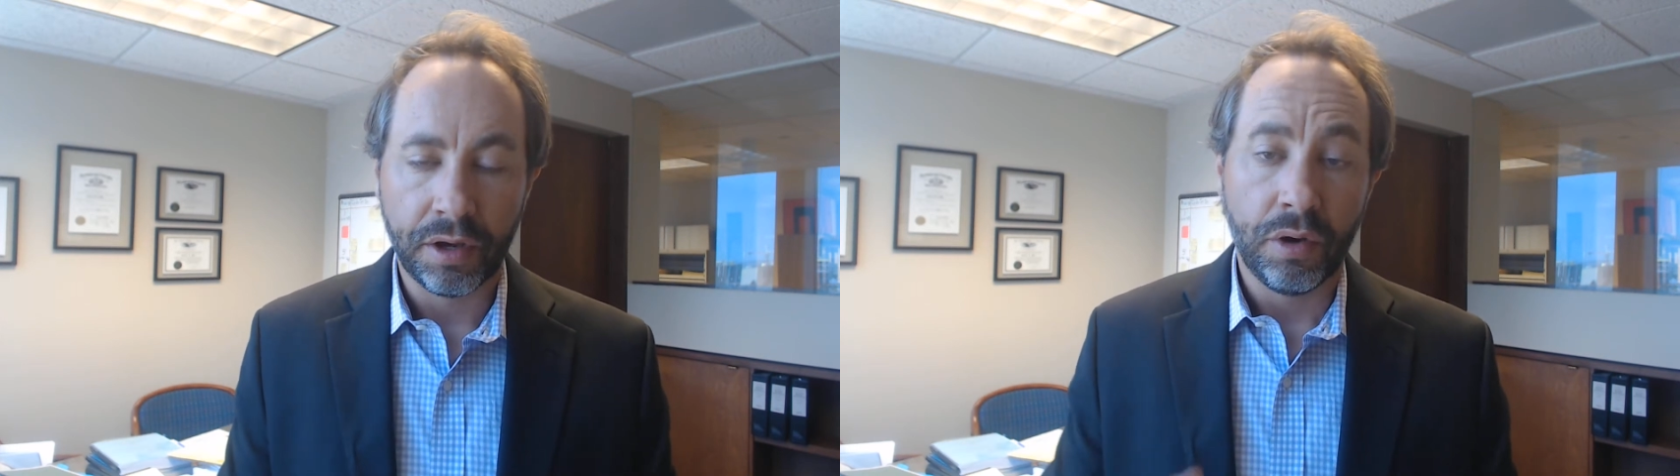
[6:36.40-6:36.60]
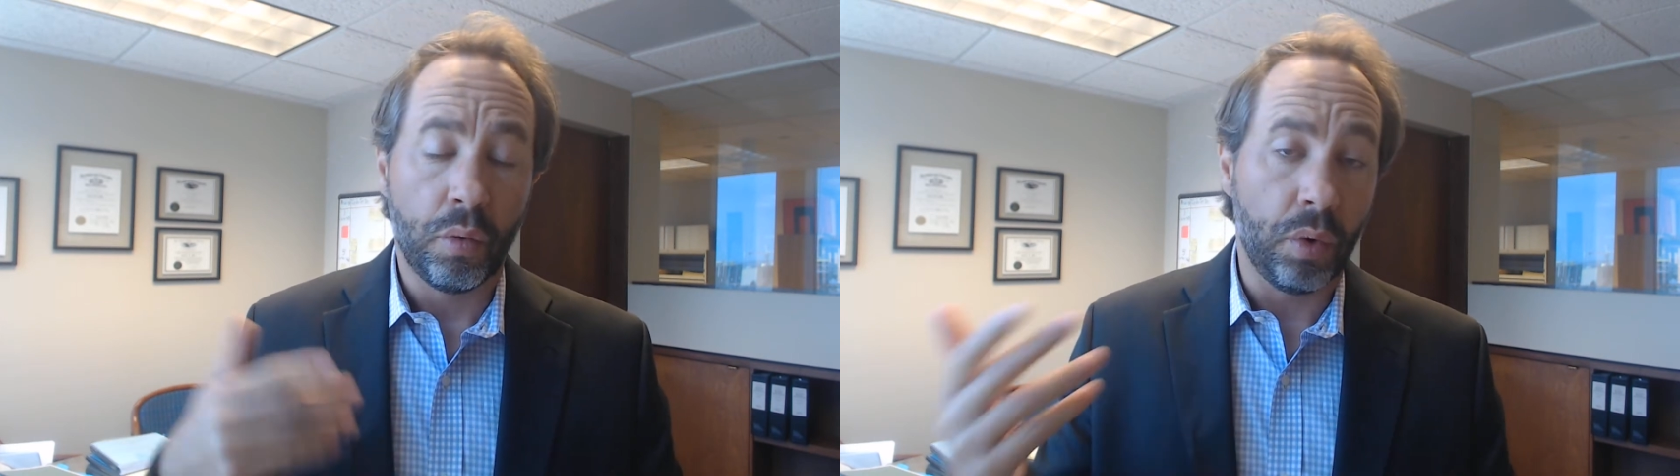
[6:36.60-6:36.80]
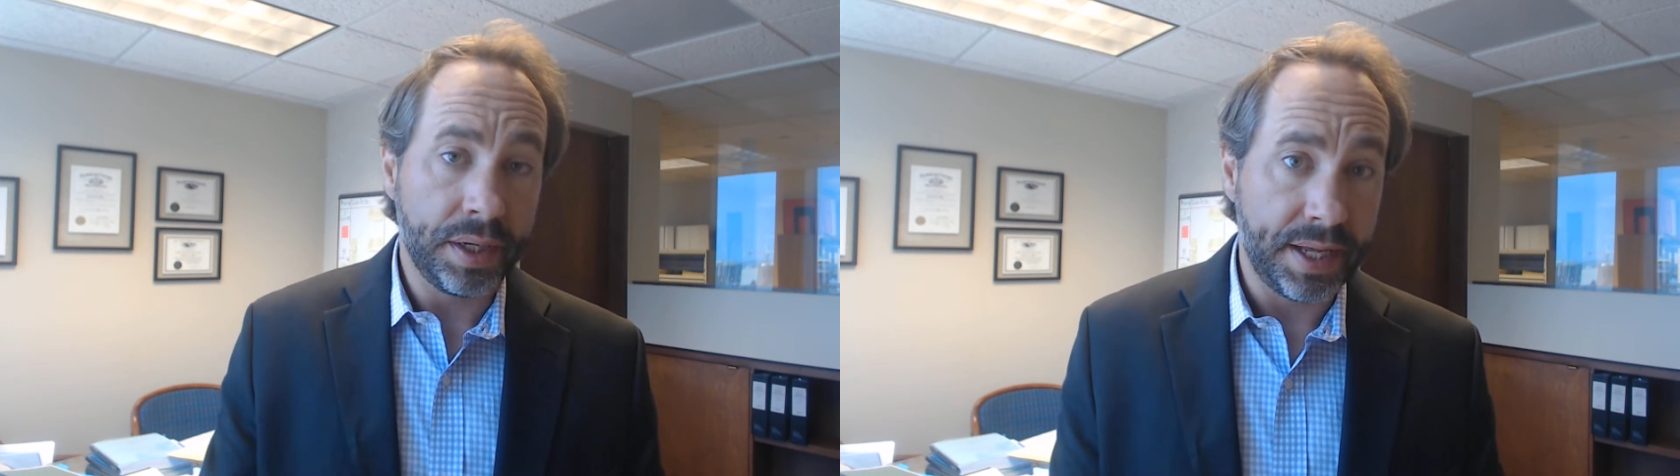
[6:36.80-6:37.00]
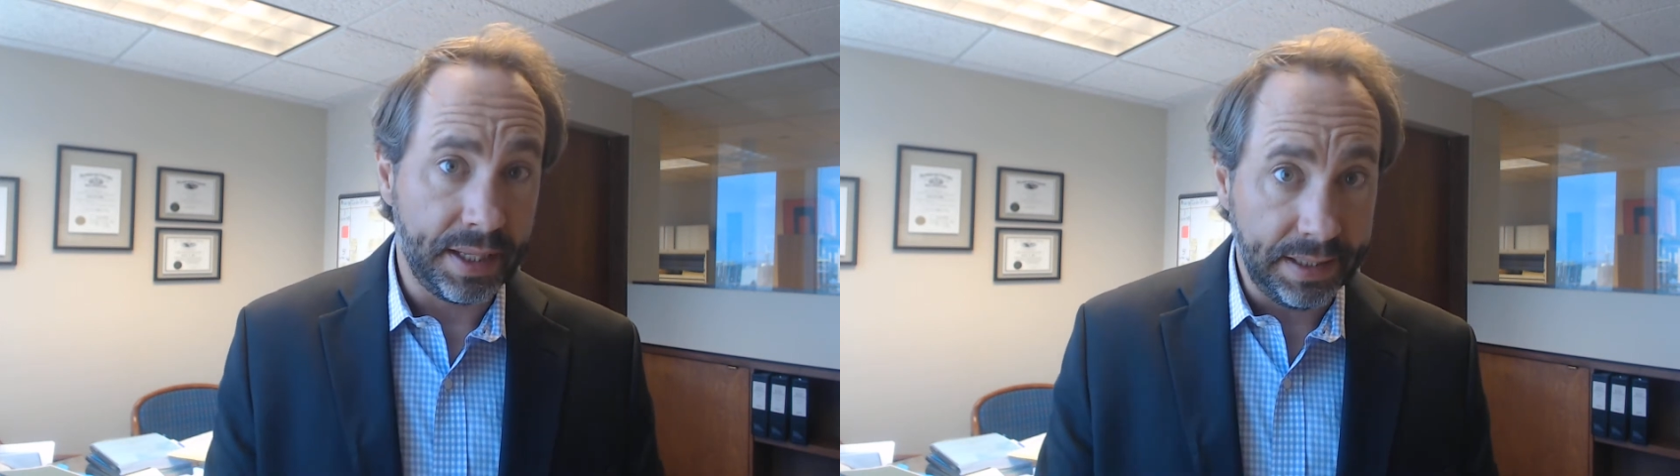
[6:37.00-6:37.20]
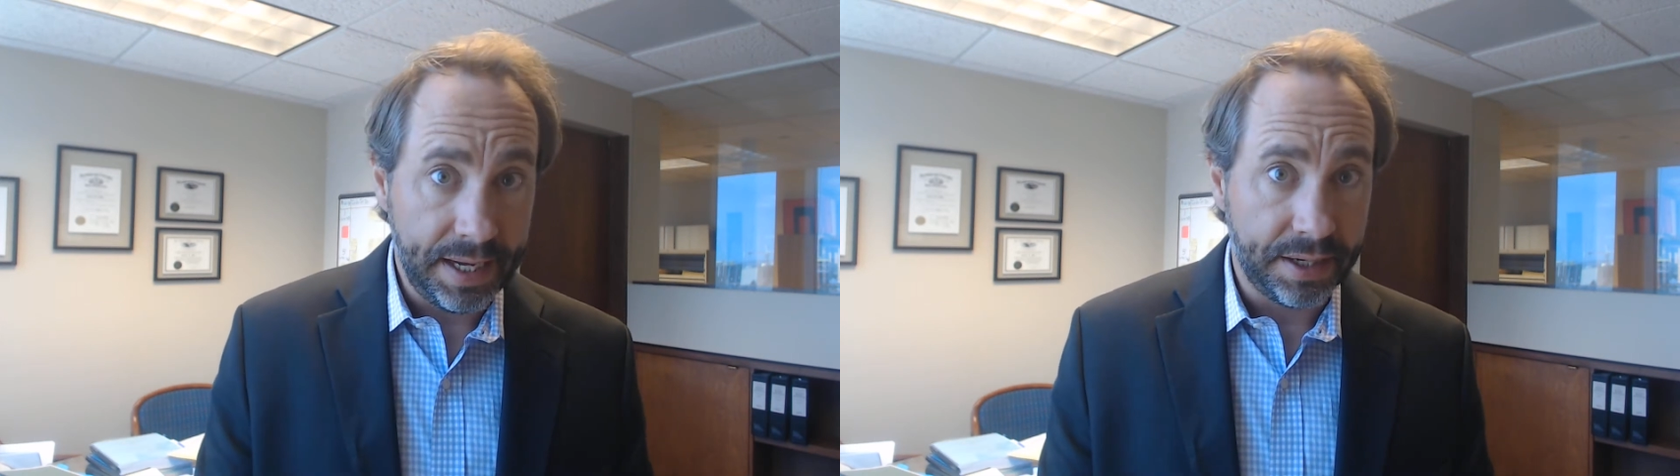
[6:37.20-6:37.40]
One day
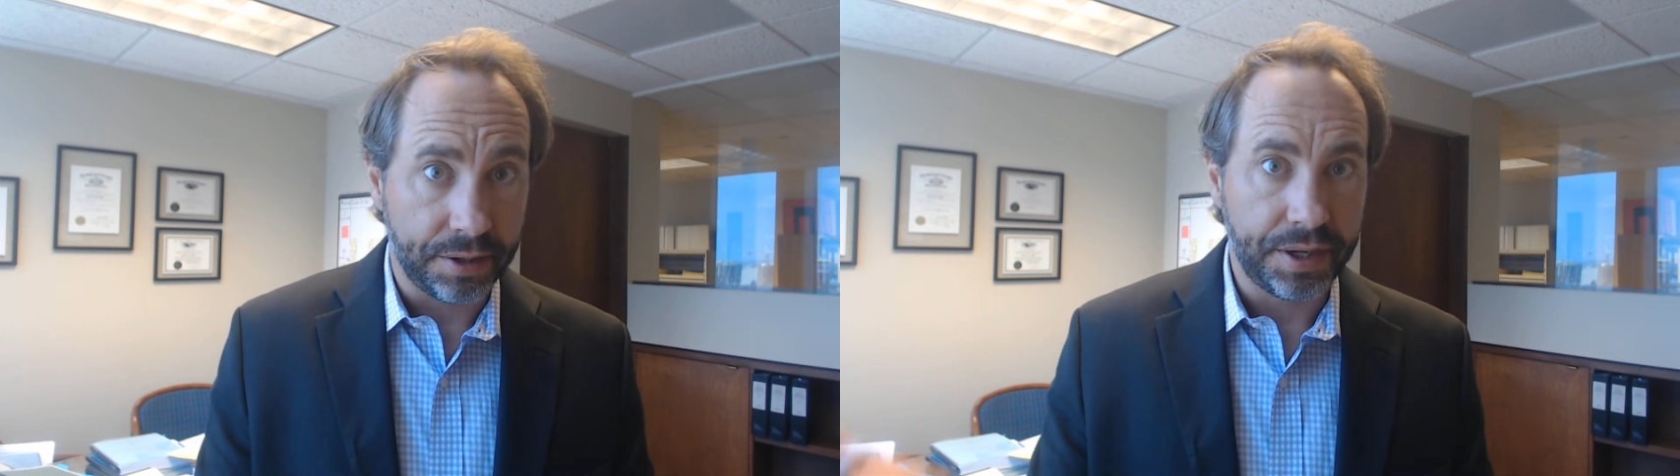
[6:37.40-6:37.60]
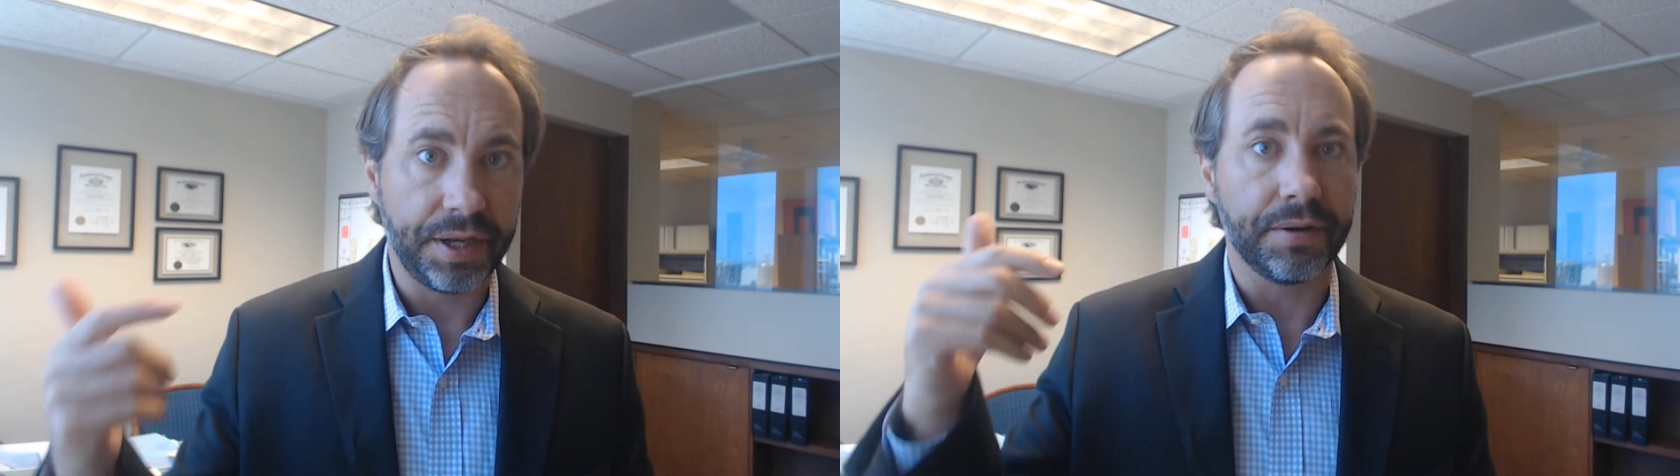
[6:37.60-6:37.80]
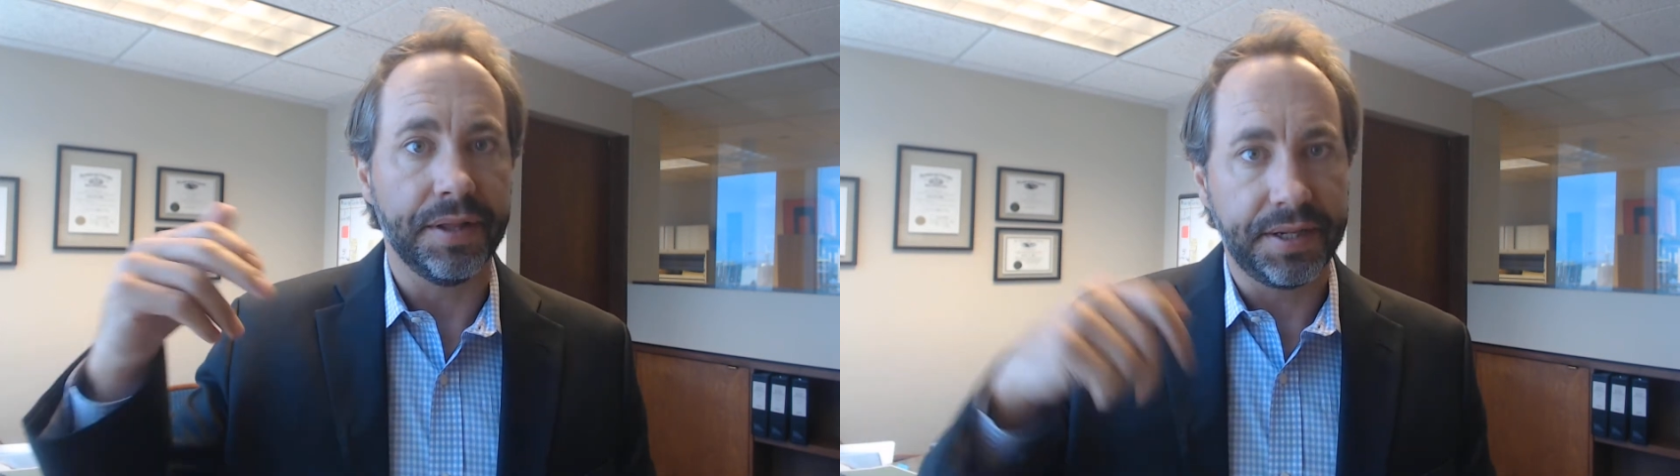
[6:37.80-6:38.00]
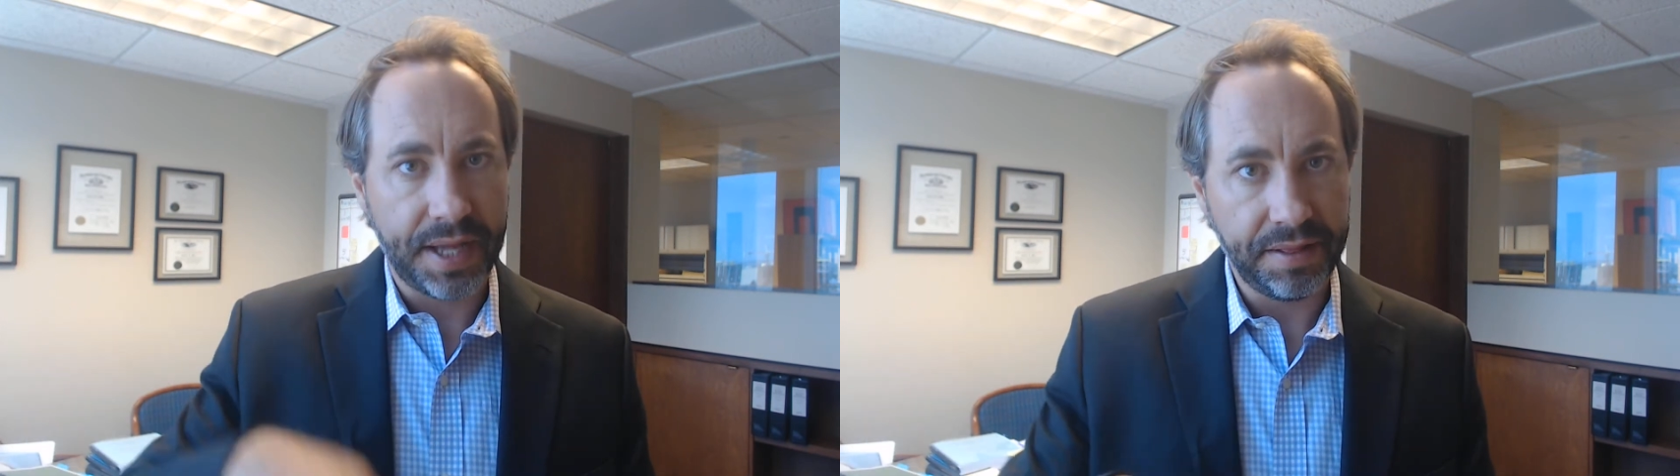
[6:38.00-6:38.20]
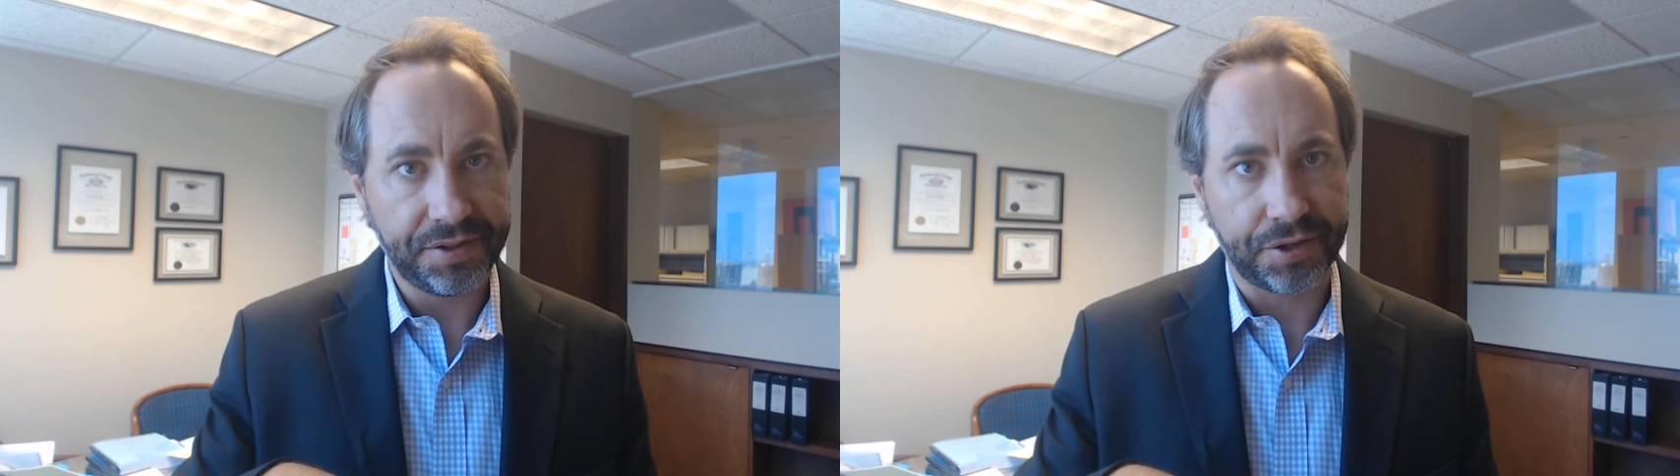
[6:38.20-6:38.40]
later, here in the
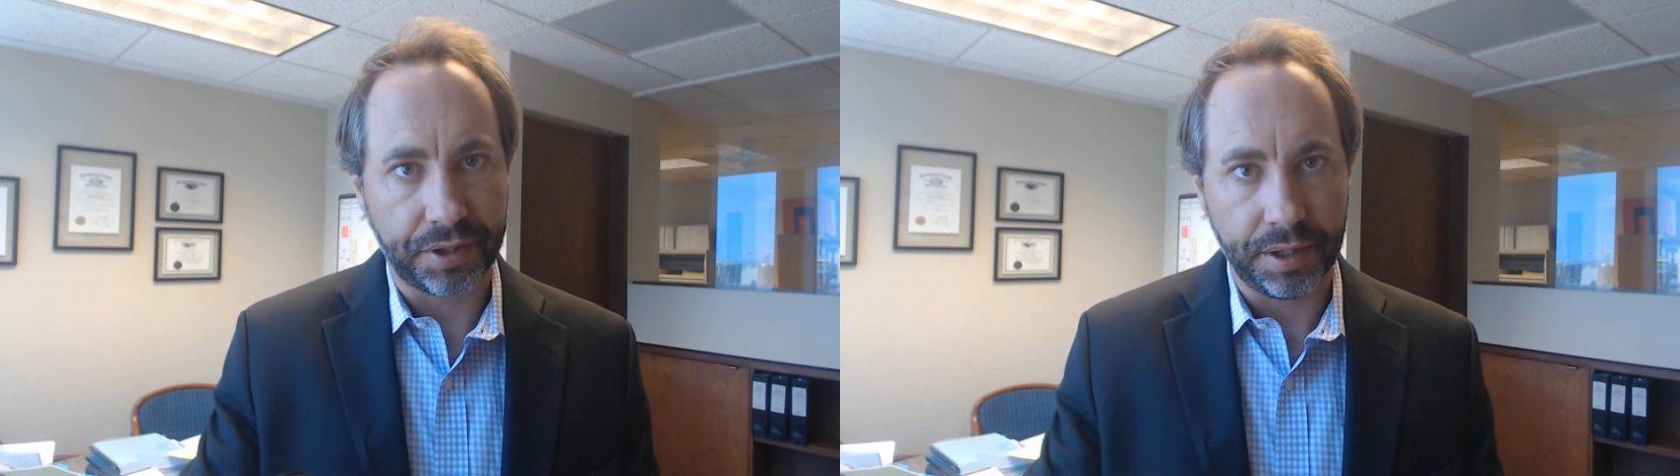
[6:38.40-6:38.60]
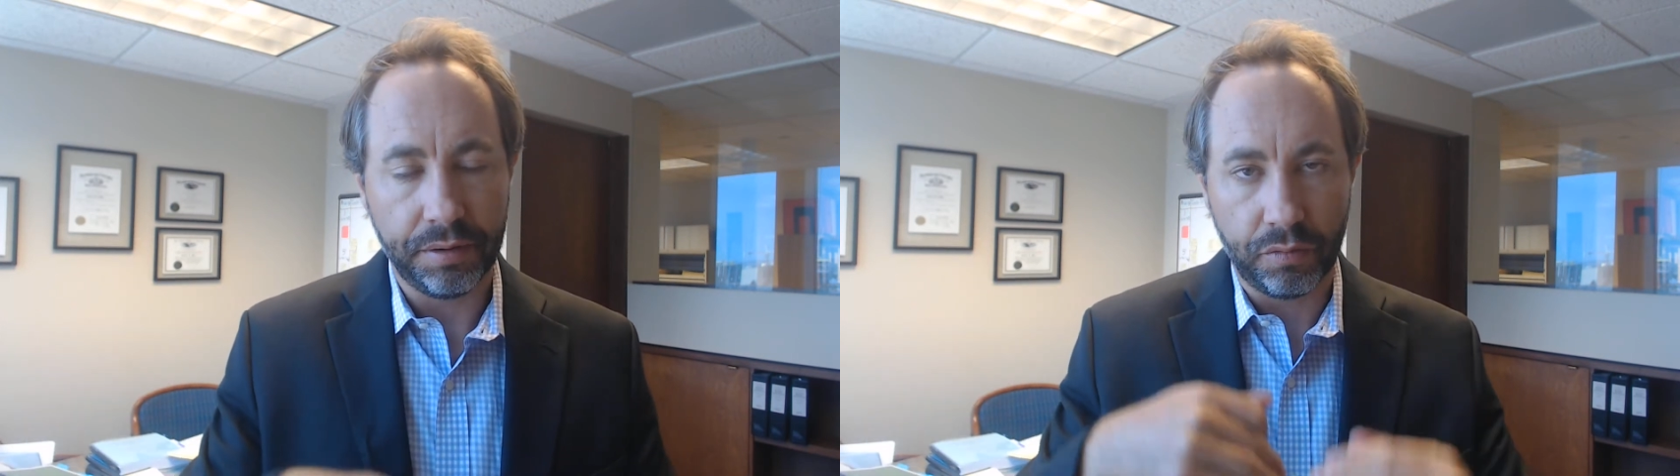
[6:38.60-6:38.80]
10th Circuit,